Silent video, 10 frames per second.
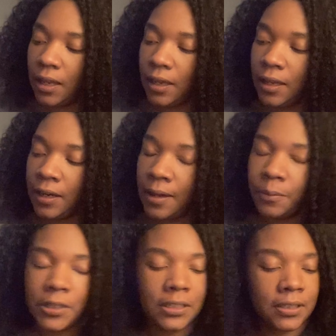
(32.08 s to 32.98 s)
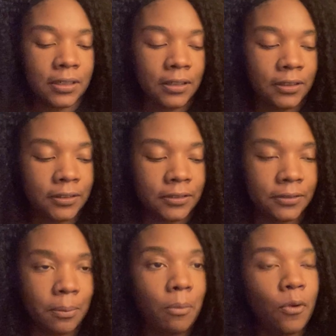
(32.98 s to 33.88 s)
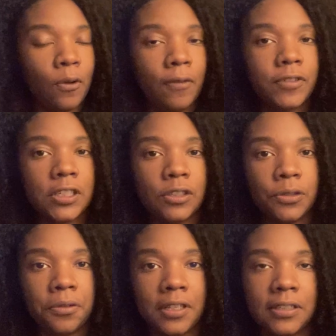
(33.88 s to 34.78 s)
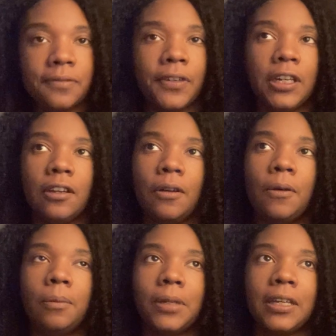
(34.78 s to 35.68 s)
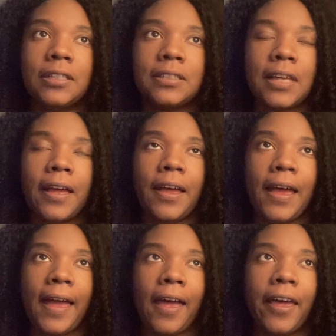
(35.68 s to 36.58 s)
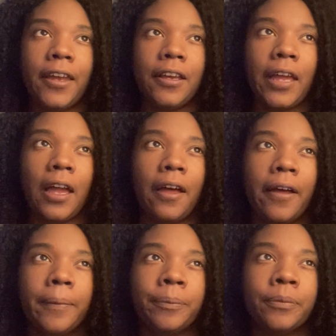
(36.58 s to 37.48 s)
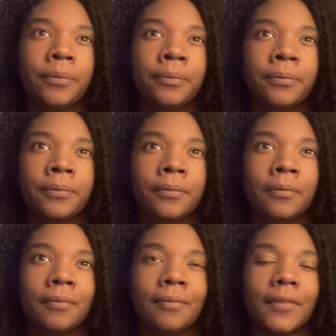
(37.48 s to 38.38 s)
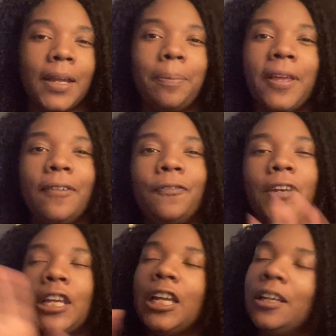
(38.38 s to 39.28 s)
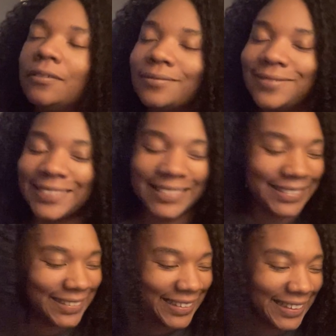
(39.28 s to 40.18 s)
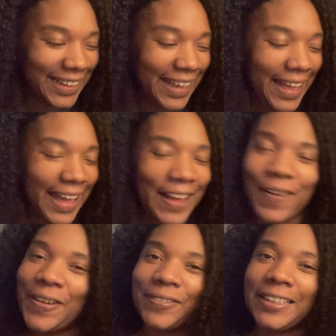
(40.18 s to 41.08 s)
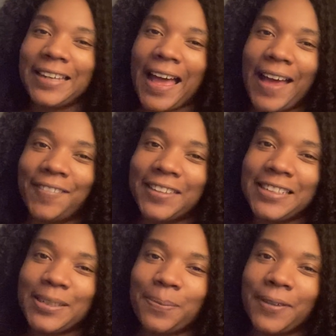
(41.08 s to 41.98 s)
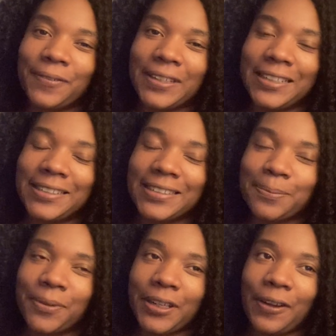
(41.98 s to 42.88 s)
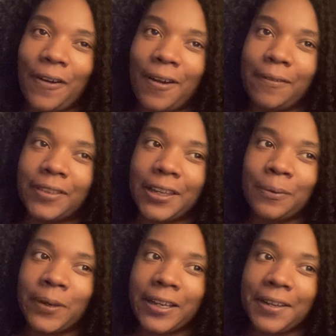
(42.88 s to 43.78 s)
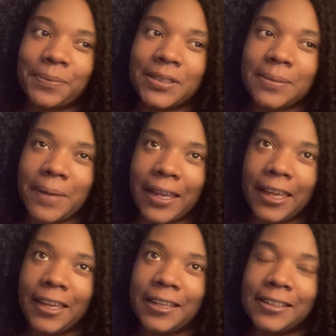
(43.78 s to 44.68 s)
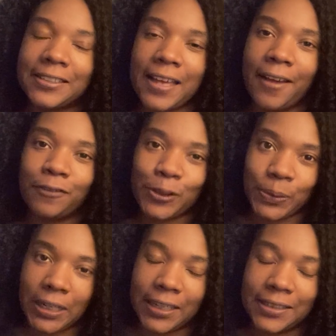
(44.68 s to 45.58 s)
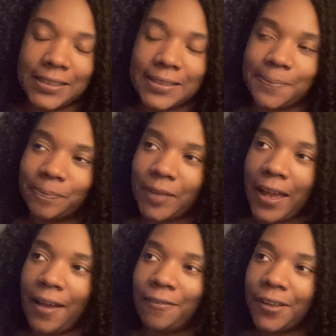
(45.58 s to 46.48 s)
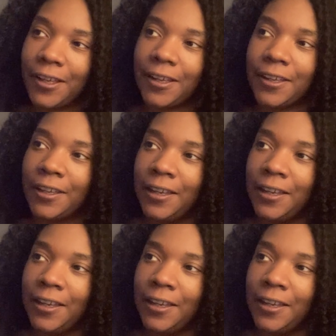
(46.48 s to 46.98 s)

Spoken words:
And I was moved to do this video because I had a epiphany. I often have these epiphanies pretty often when it comes to my kids. I have two kids. I have a